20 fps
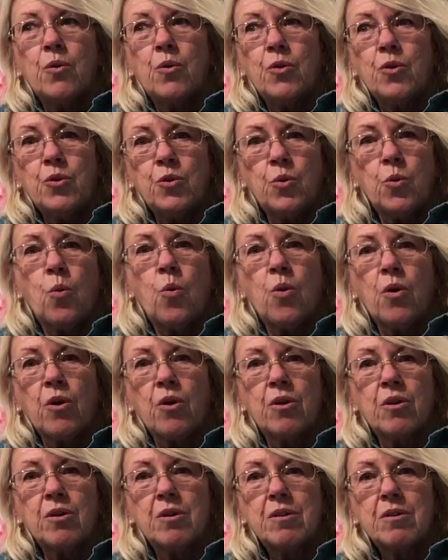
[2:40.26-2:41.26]

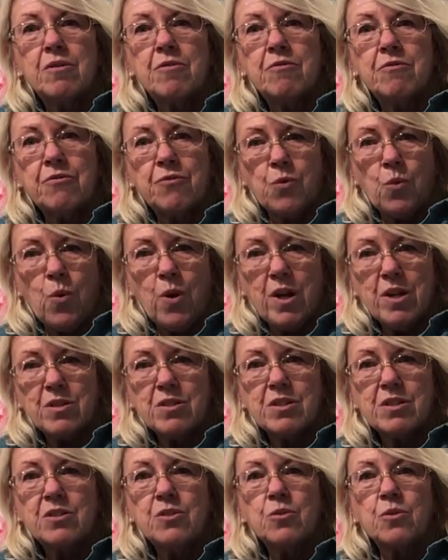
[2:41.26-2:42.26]
your
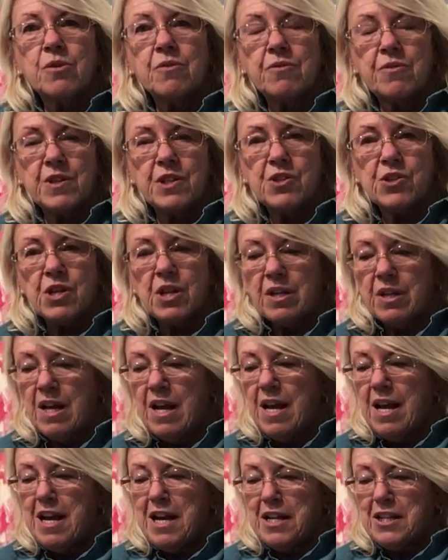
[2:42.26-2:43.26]
voice, your vision.
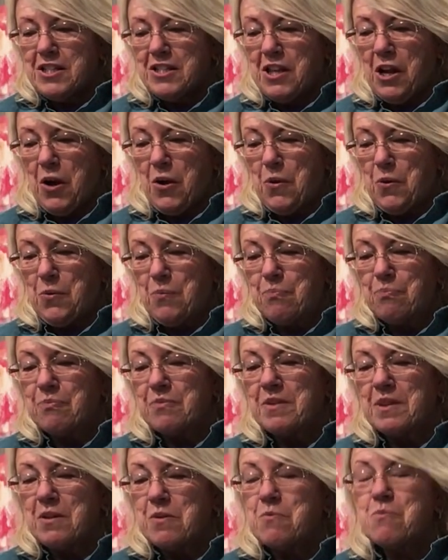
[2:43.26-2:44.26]
So
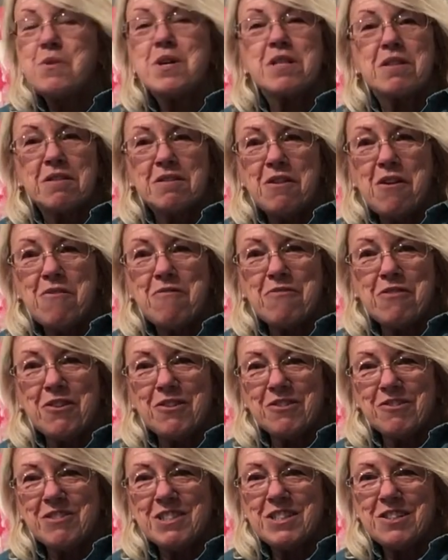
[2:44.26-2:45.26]
with no
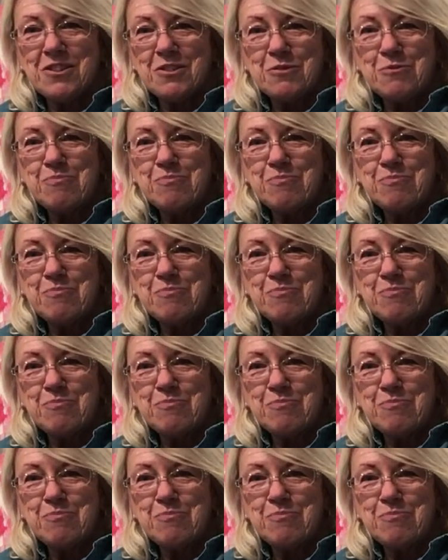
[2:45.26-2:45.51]
further ado,